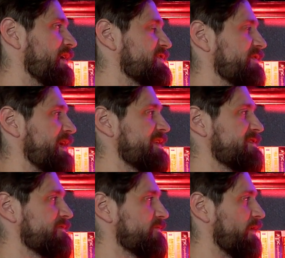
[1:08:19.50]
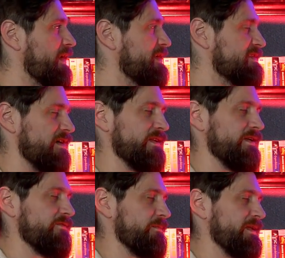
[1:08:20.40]
So that's why he's on
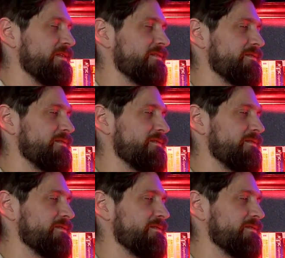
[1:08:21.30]
there for me.